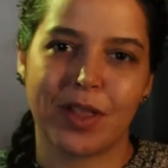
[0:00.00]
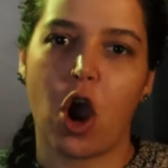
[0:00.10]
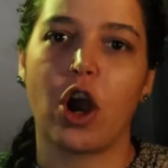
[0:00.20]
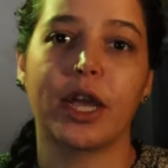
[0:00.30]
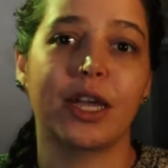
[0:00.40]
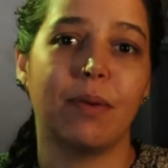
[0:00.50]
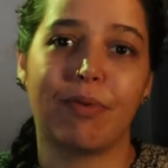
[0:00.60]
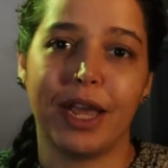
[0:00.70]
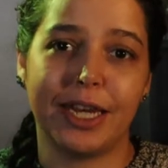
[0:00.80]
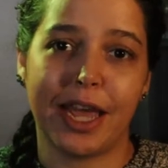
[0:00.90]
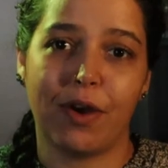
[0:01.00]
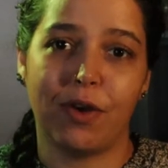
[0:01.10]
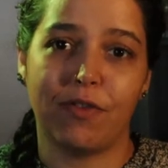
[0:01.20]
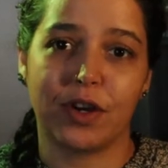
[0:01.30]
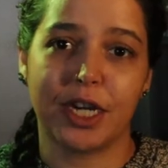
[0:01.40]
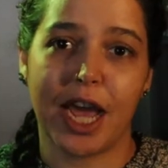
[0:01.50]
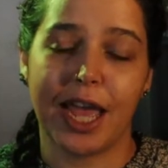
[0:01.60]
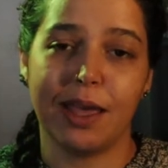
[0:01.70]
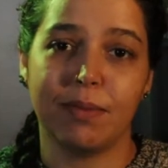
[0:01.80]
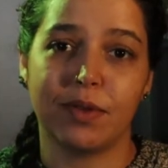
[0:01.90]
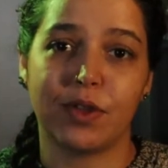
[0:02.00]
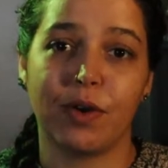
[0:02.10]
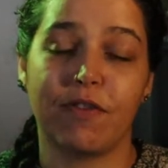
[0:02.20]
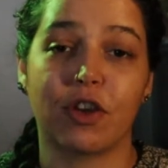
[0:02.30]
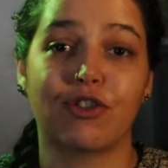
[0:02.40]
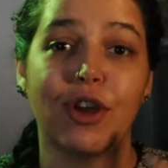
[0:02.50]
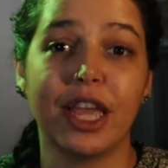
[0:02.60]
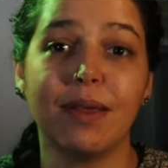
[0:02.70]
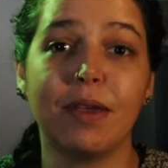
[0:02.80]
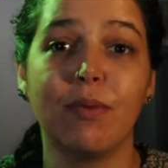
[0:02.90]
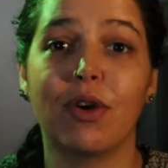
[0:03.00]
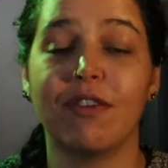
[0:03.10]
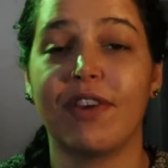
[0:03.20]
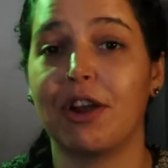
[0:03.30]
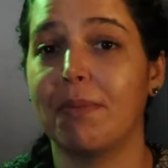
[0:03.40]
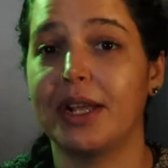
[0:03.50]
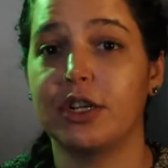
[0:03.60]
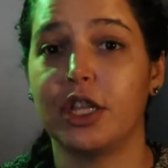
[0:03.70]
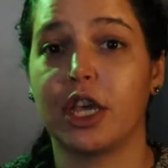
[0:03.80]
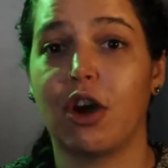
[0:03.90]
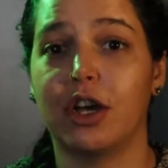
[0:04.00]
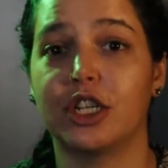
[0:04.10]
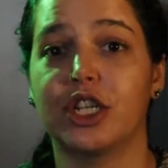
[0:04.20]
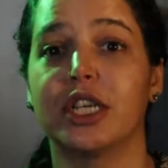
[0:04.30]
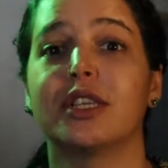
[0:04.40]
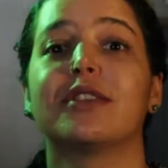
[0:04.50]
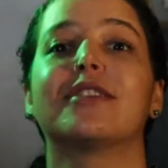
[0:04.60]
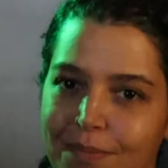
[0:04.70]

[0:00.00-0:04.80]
aren't gonna break down over time. So if you're trying to be more environmentally conscious,